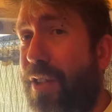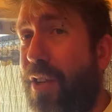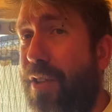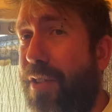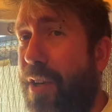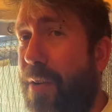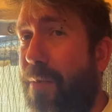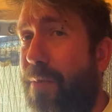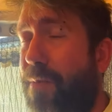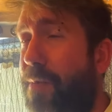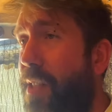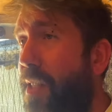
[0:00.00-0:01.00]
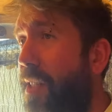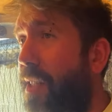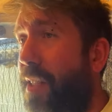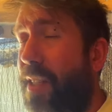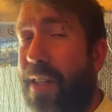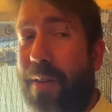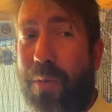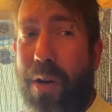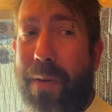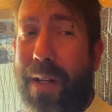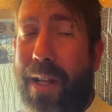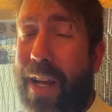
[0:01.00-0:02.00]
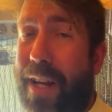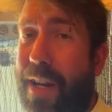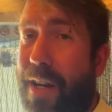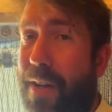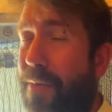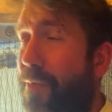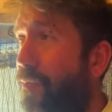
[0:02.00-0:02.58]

those up and probably lay down,